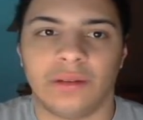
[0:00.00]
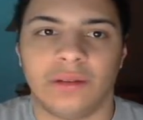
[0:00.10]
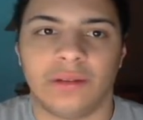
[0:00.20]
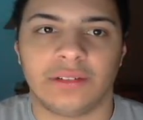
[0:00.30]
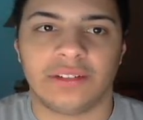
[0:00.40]

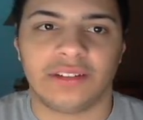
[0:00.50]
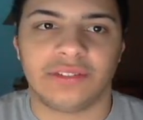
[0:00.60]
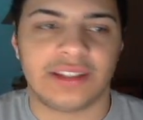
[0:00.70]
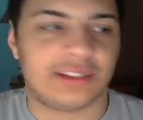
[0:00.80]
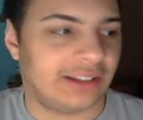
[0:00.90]
Let's see if
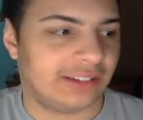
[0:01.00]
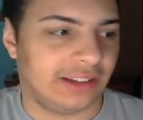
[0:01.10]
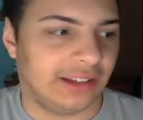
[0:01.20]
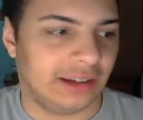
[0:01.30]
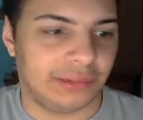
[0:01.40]
this has
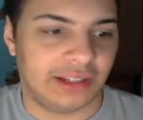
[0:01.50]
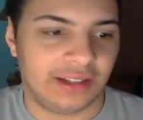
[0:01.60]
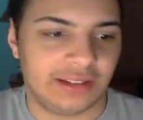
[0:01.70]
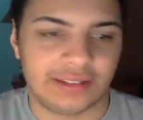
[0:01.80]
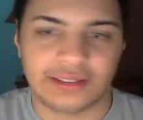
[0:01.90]
any
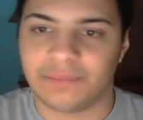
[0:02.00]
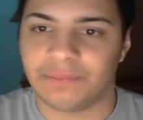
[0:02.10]
updates.